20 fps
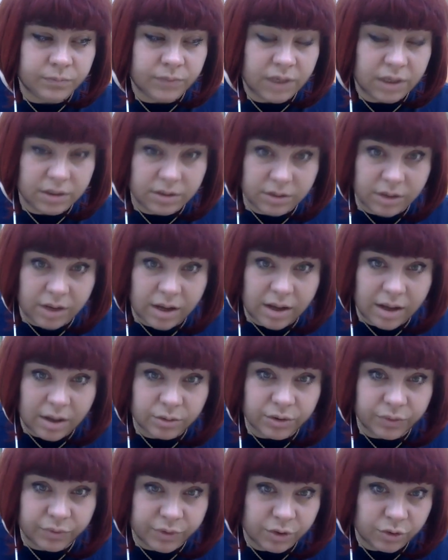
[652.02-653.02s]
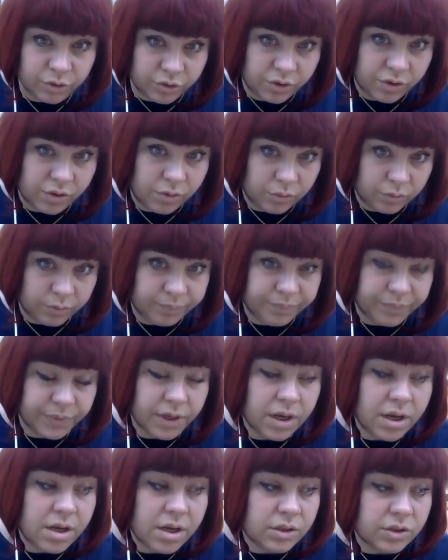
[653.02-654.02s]
and out of control.
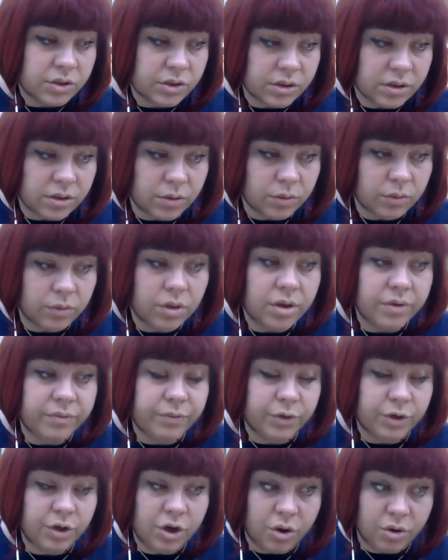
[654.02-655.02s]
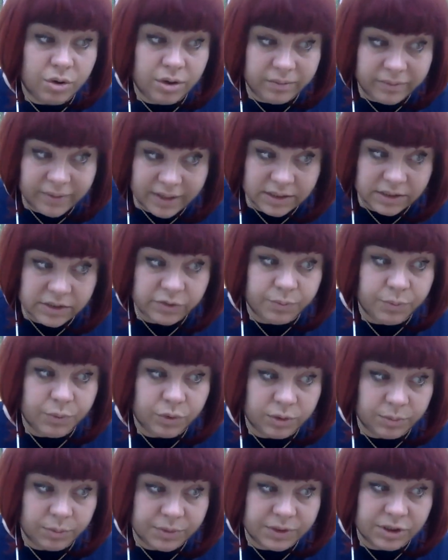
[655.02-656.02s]
So for non-invasive
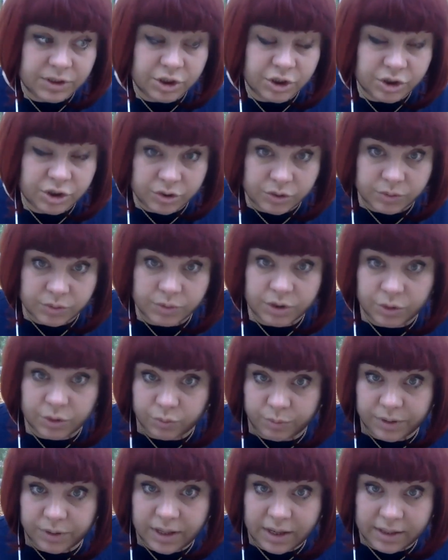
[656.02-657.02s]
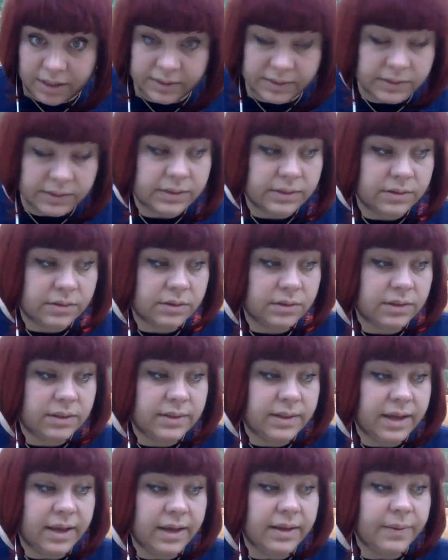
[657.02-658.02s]
beauty procedures, it would be nice the
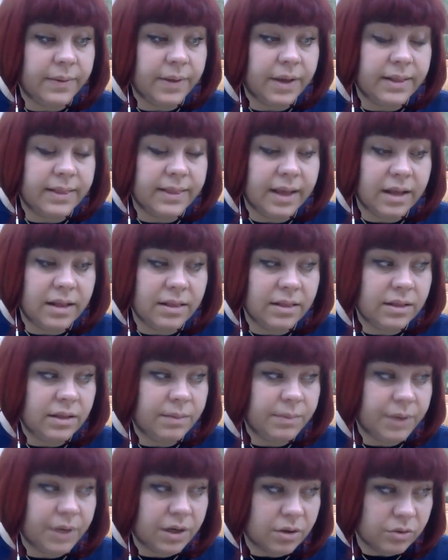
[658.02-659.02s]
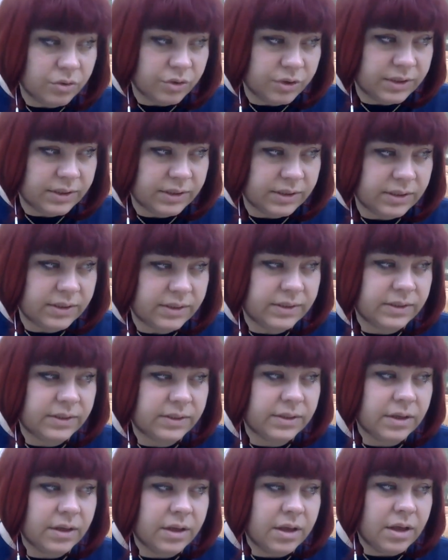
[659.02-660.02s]
day. And then because this
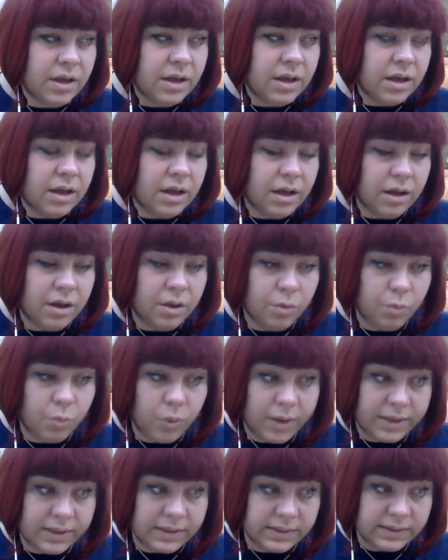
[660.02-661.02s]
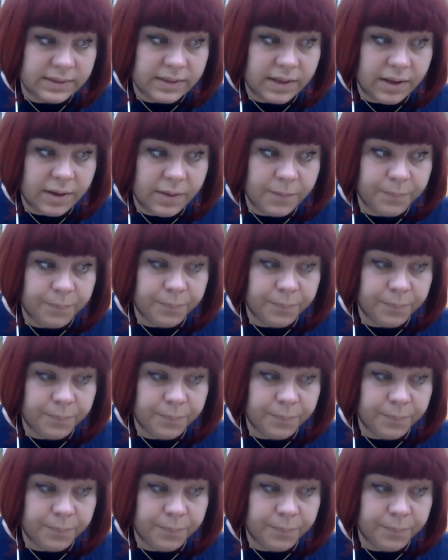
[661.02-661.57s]
is Wednesday,